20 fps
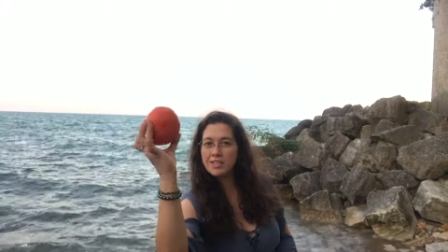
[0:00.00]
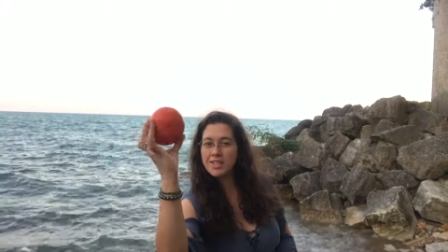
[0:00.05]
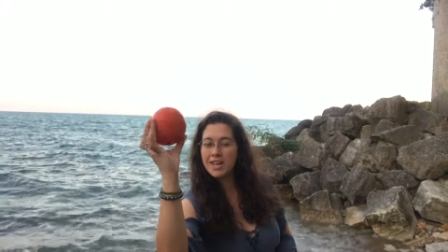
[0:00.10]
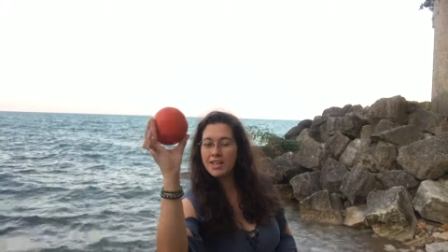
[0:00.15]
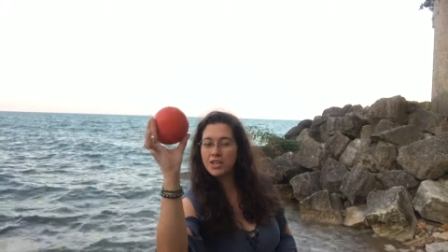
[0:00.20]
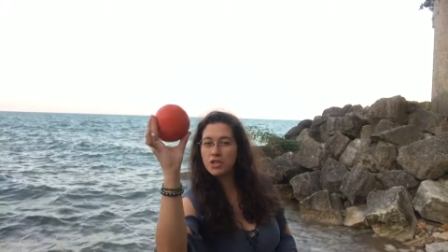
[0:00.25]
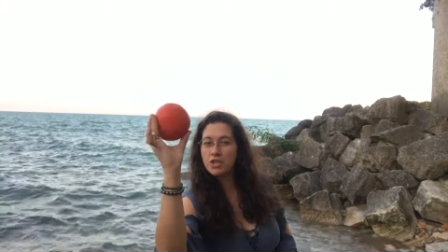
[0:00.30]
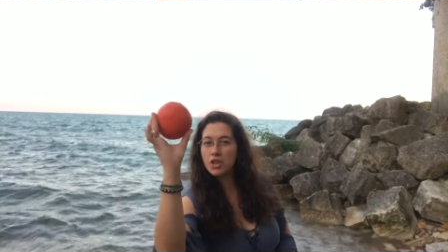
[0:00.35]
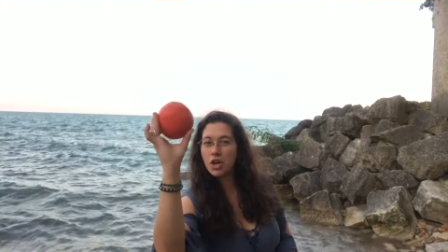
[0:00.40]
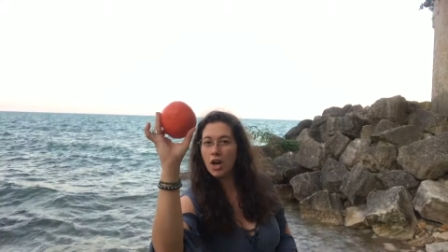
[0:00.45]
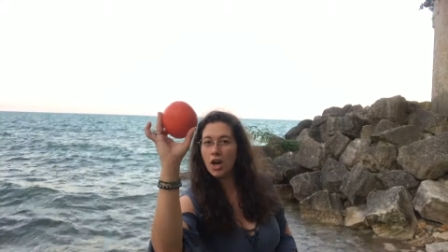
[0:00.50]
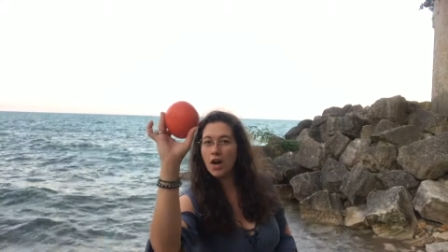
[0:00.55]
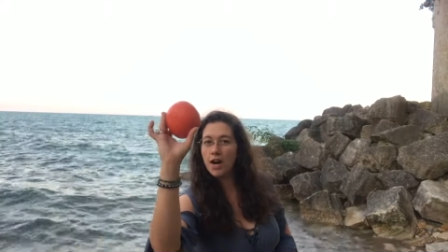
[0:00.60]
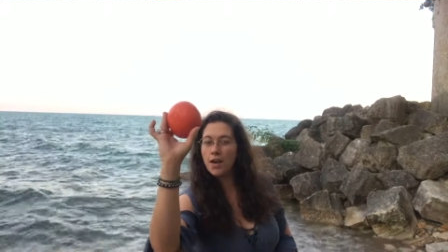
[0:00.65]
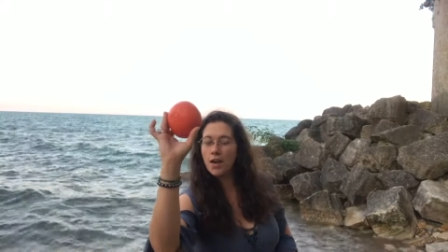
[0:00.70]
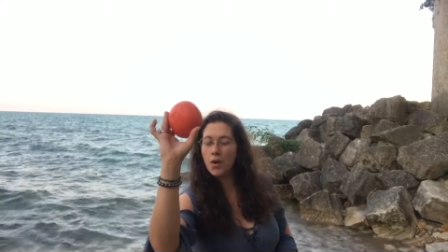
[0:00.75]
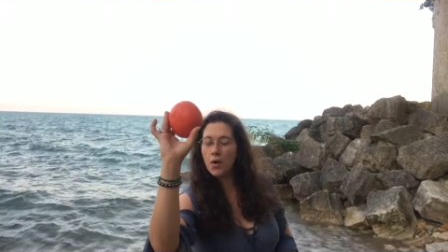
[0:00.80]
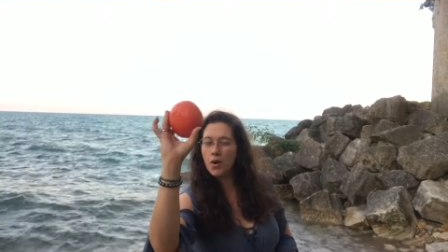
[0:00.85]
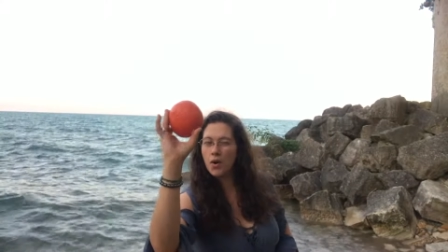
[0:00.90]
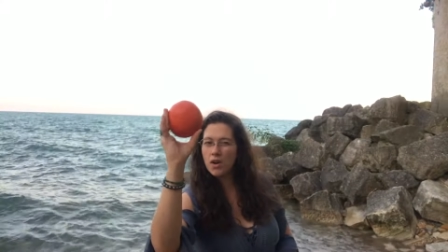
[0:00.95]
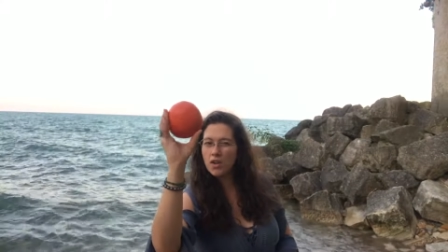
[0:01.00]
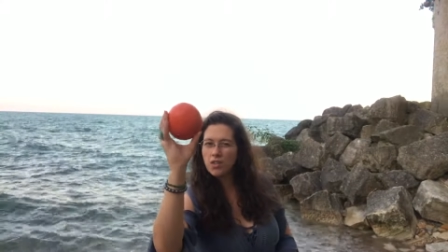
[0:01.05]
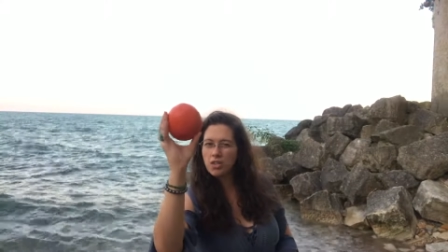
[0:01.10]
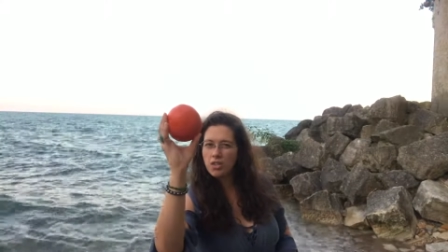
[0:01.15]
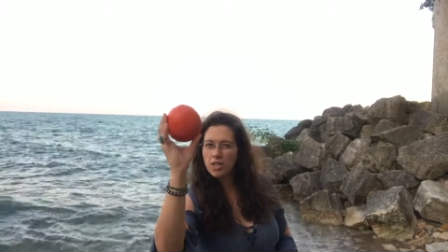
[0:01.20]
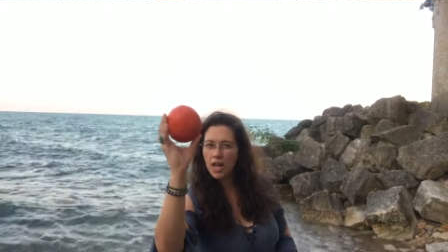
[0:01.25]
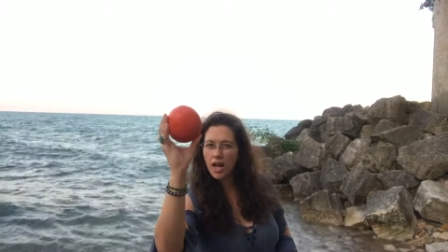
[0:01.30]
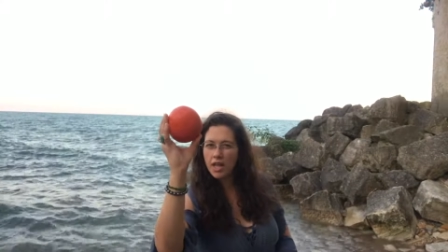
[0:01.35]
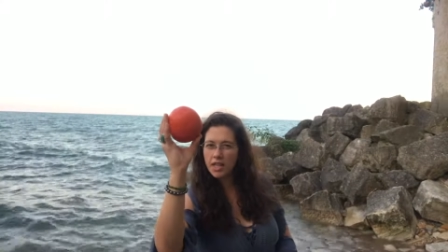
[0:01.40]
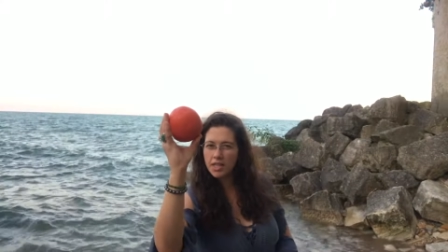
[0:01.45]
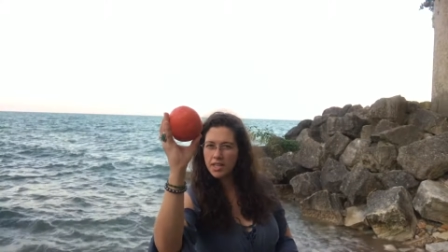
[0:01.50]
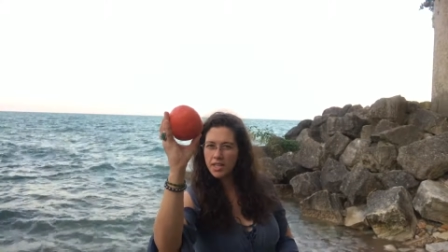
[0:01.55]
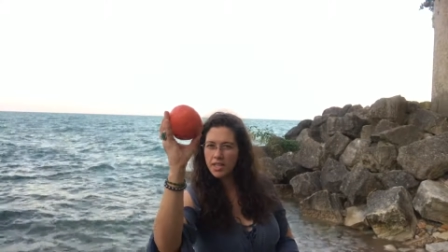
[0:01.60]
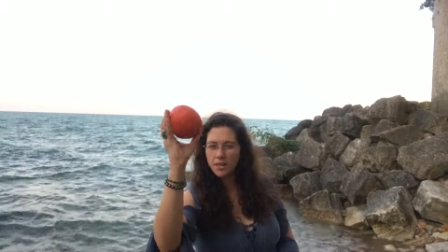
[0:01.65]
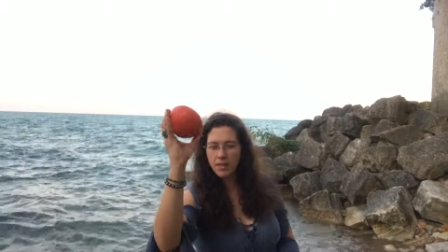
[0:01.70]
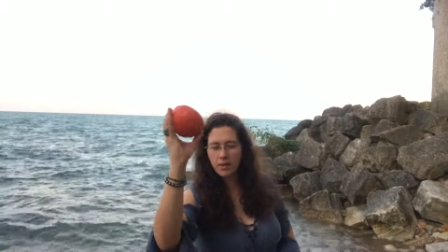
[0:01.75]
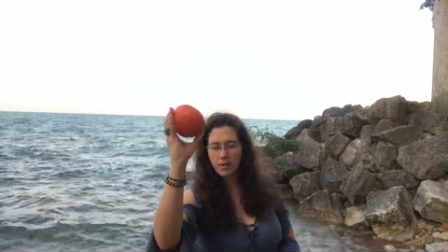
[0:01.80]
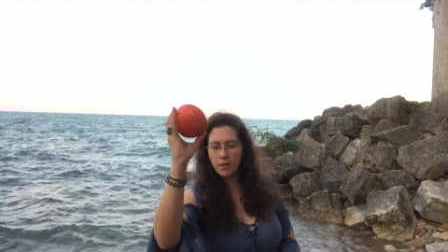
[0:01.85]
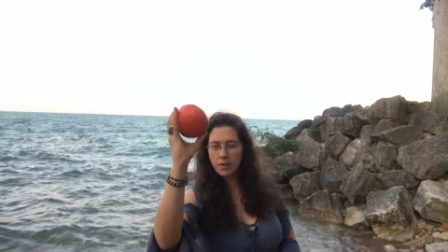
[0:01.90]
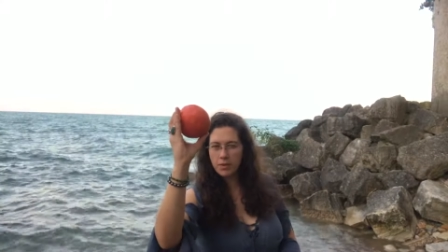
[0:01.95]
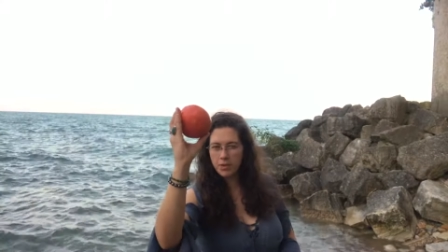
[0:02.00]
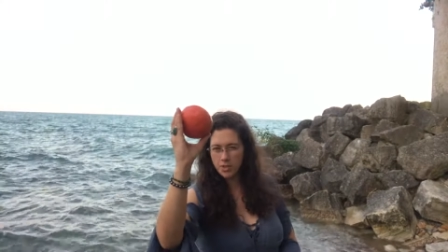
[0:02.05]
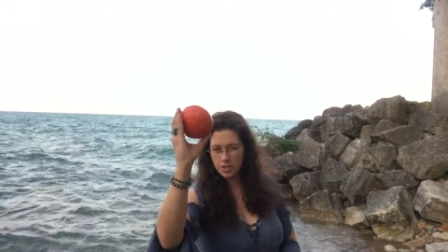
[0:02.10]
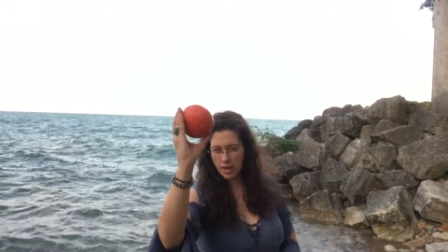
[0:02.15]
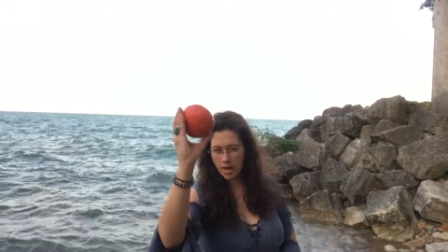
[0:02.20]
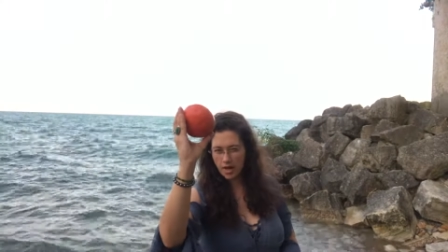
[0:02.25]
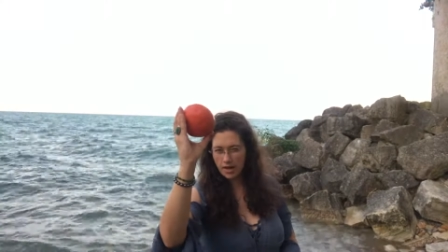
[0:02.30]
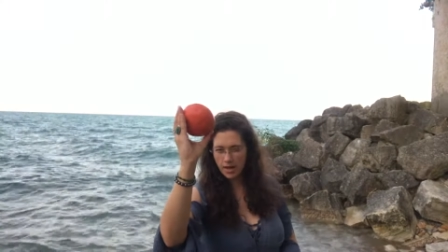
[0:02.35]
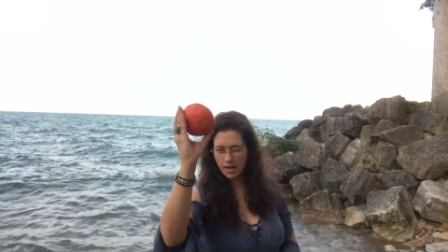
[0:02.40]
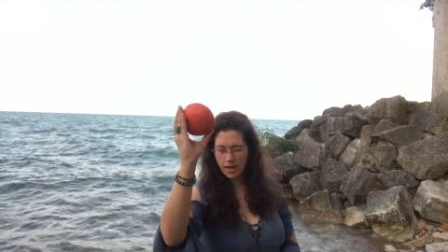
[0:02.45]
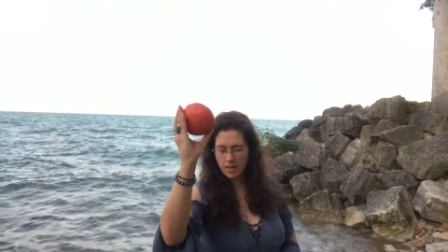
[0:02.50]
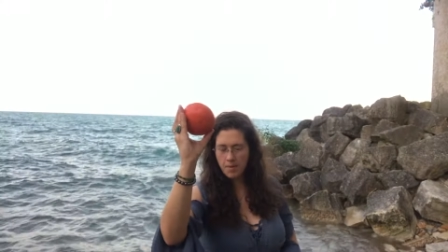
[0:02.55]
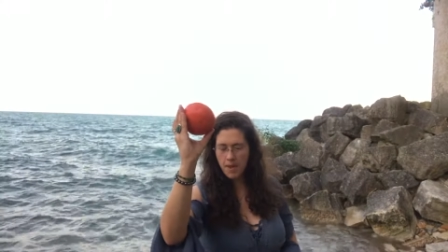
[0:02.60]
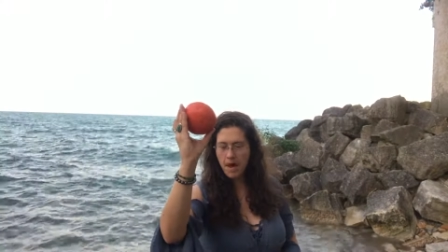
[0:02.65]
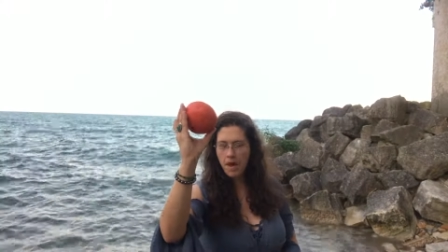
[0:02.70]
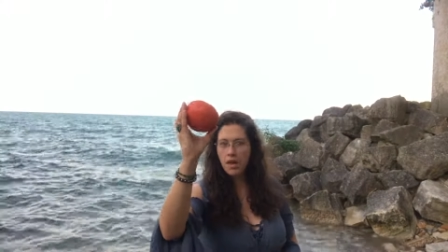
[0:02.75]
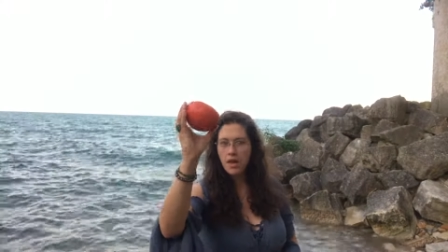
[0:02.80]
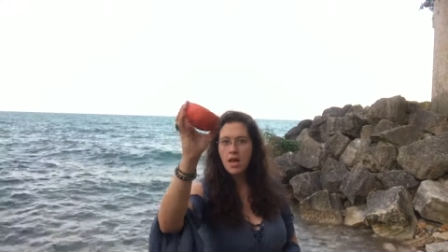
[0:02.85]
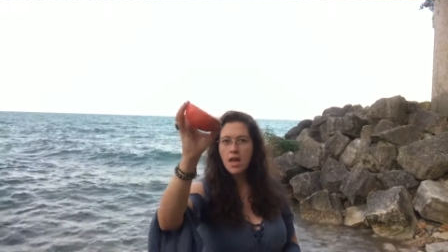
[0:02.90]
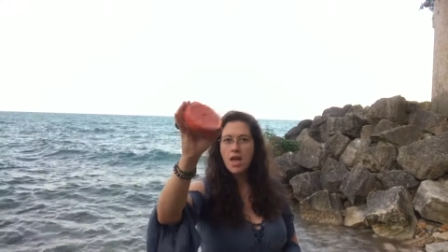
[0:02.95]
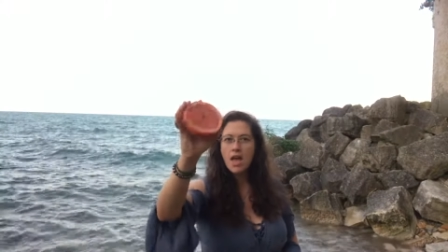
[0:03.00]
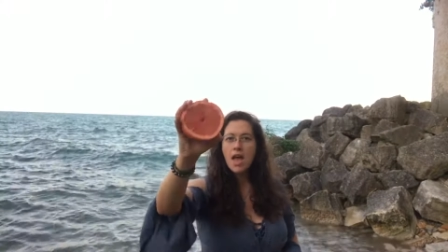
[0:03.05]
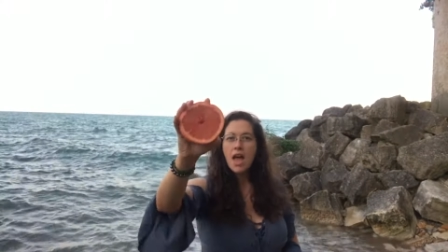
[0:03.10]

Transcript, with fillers: It's that dark orange color that we were talking about.